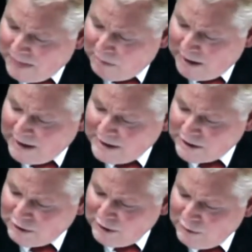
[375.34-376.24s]
but I
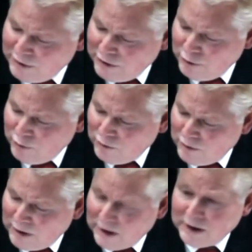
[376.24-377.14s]
disagree with you
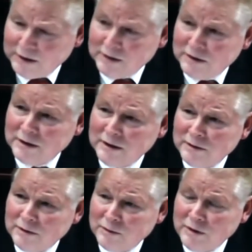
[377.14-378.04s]

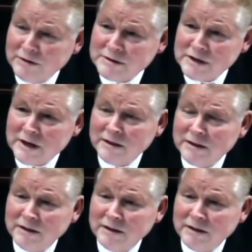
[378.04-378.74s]
when you said